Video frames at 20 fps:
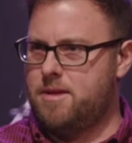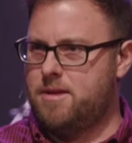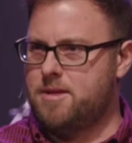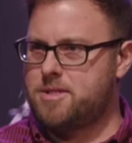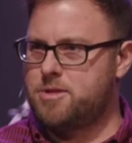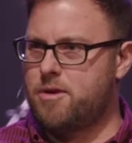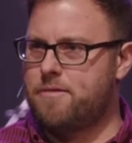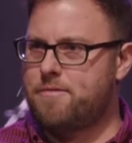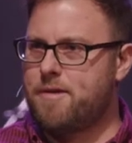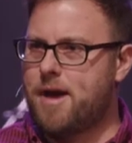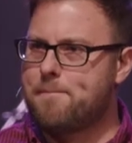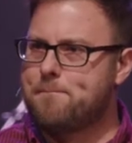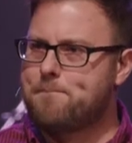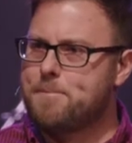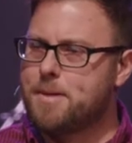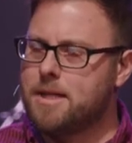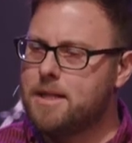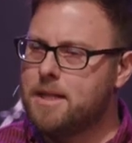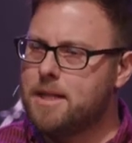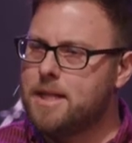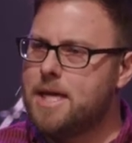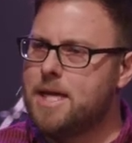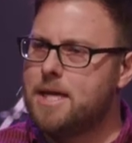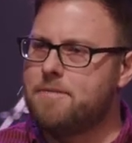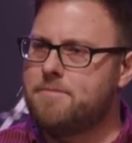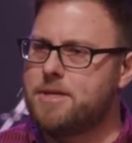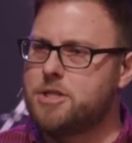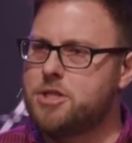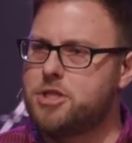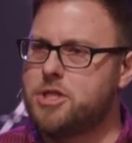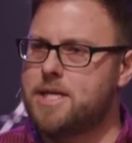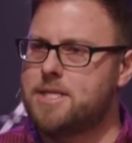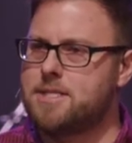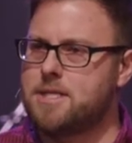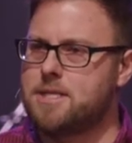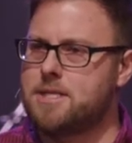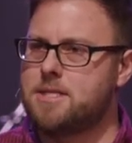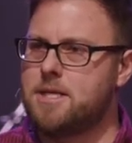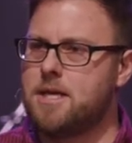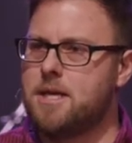So if I believe in
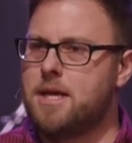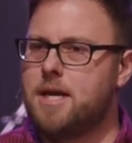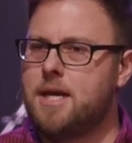Jesus,